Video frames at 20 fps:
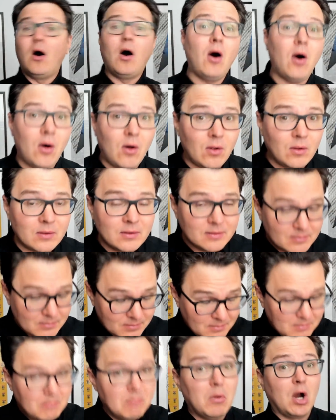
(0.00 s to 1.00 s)
all
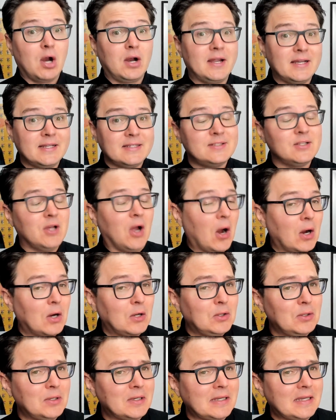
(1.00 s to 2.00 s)
markets, are
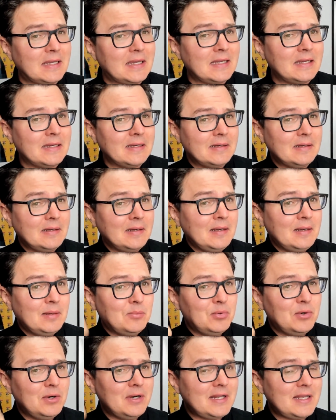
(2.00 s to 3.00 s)
looking
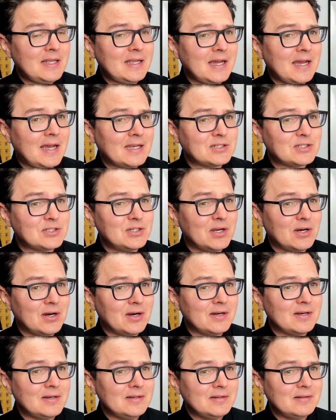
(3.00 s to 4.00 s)
pretty gosh
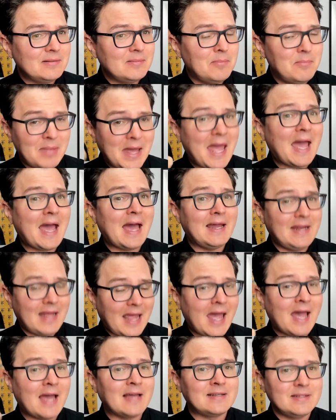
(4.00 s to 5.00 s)
darn bad
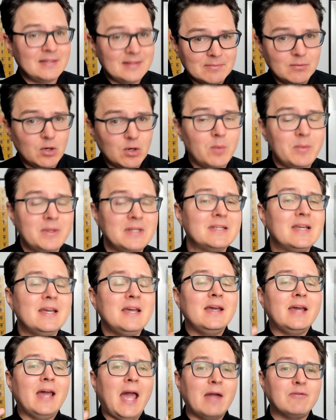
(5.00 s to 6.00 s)
at the moment.
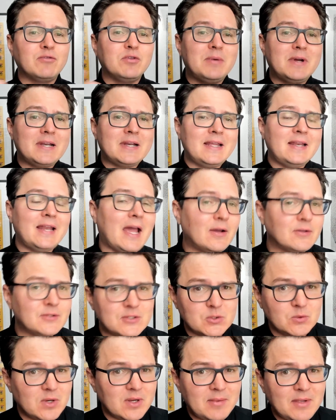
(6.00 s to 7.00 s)
Everybody now
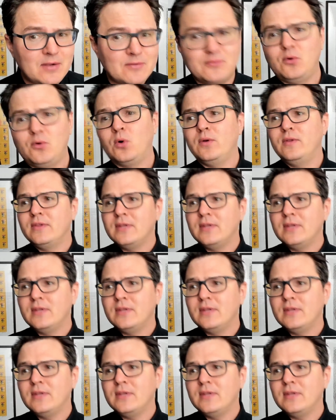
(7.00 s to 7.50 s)
screaming for